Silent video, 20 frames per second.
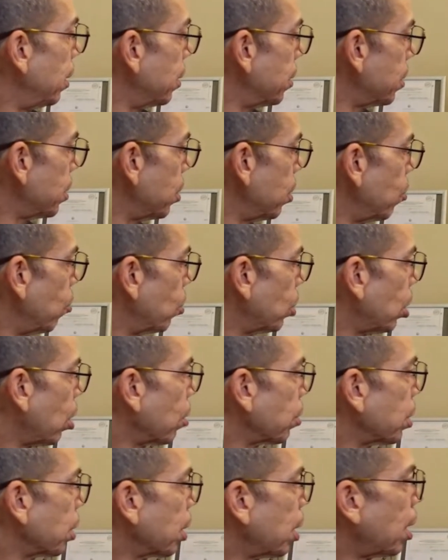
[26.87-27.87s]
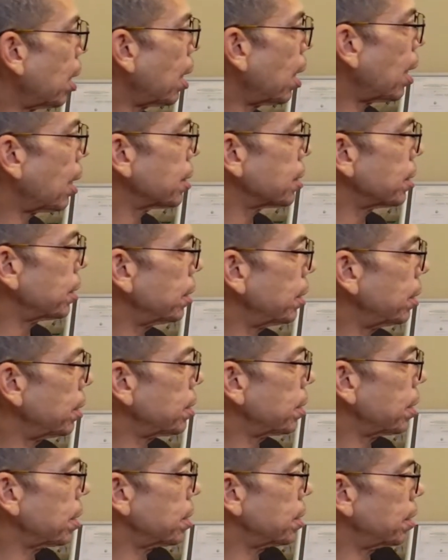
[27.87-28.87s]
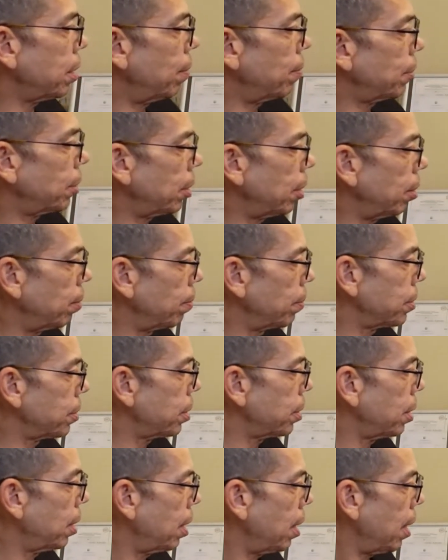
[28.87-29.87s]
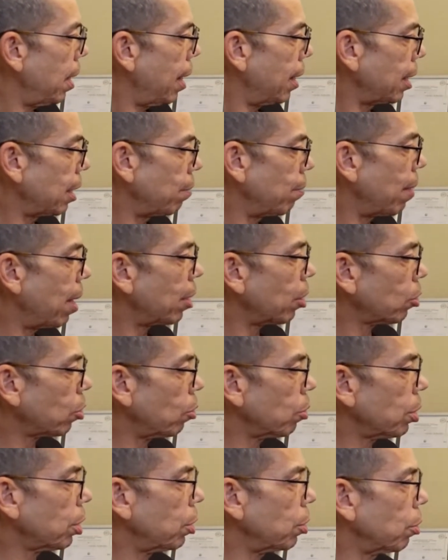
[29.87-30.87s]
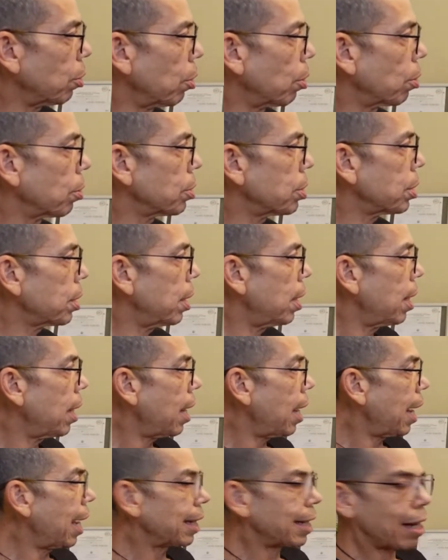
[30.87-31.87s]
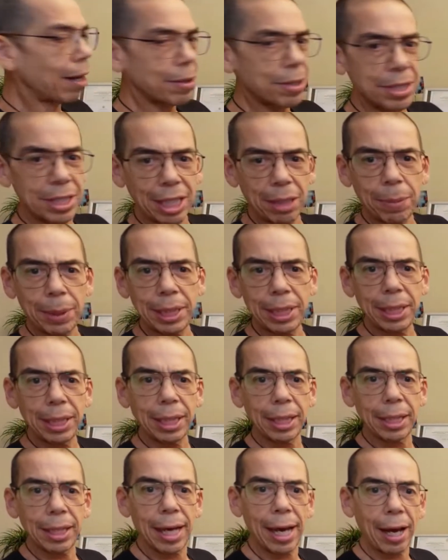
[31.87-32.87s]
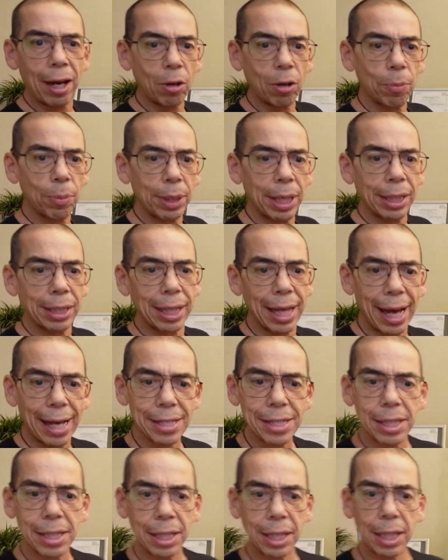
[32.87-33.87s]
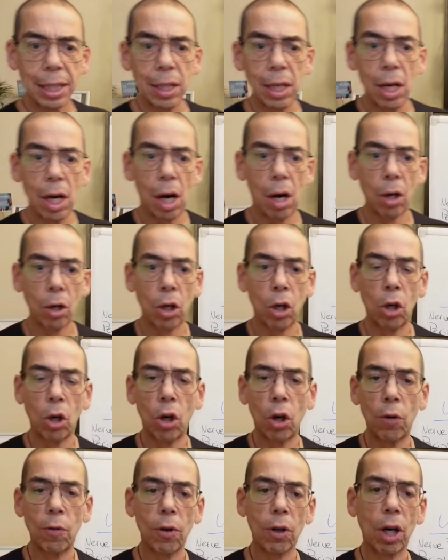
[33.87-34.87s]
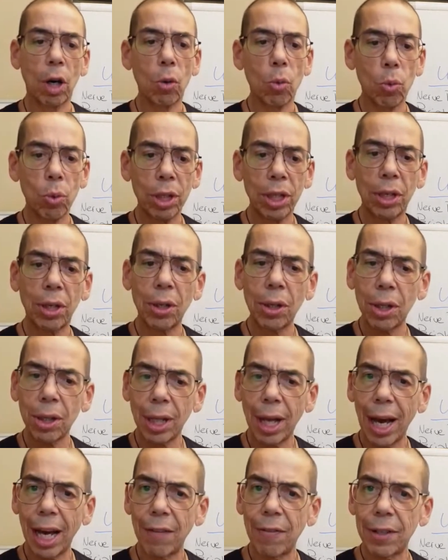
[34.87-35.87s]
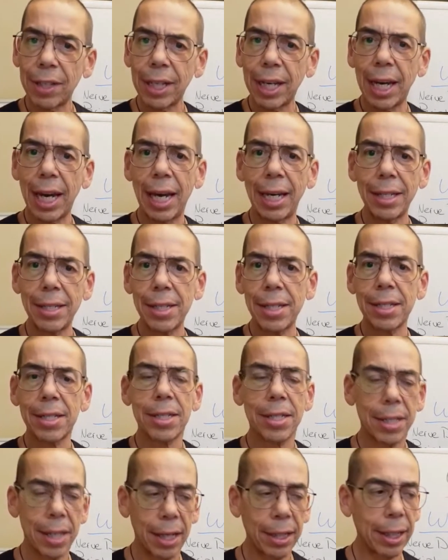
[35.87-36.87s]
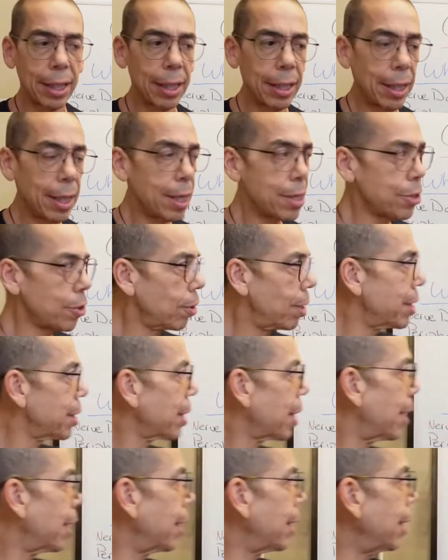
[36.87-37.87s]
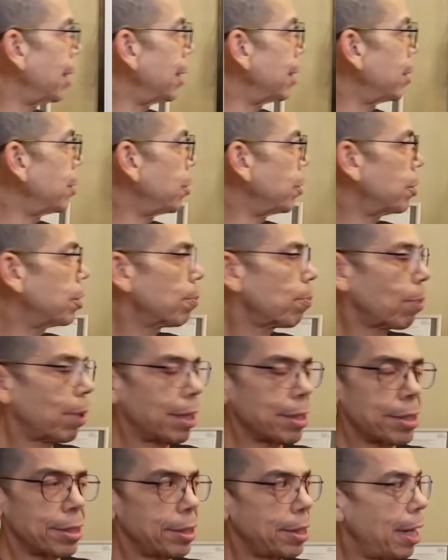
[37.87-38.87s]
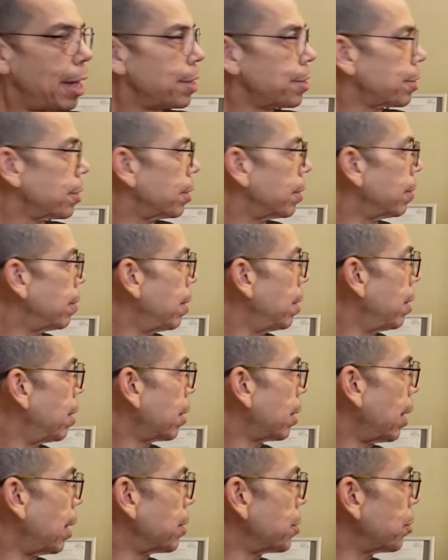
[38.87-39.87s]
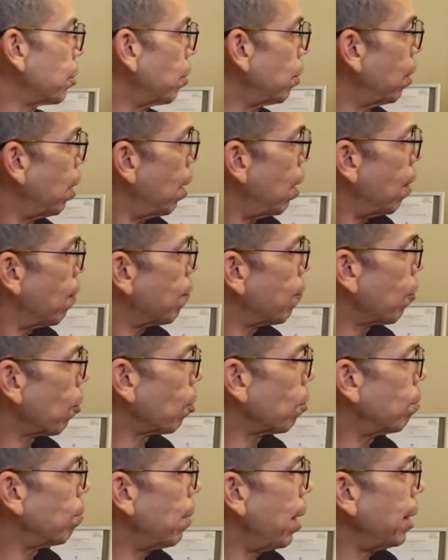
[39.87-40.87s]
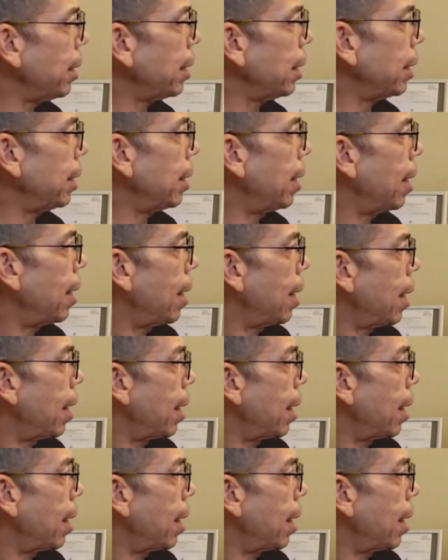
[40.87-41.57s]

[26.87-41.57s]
is, what are the causes, the symptoms, any medical cures, and how CBD can help. And lastly, I'll go over a real life case study. So let's get into the presentation. Okay, so for many,